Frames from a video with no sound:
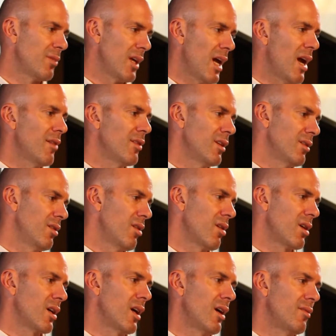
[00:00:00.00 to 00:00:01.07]
we'd have it
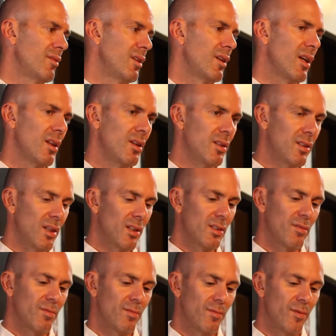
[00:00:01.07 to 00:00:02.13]
archived. And again, these things
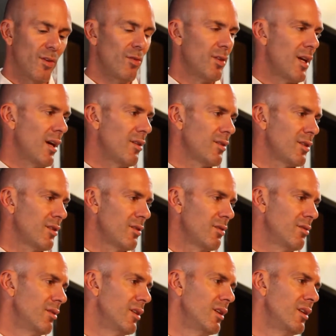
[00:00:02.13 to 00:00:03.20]
fold down to
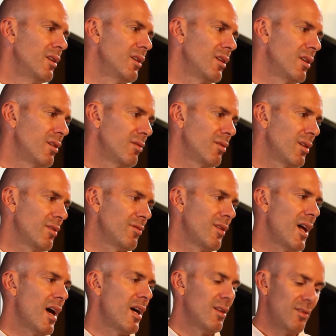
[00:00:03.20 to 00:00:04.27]
a flat.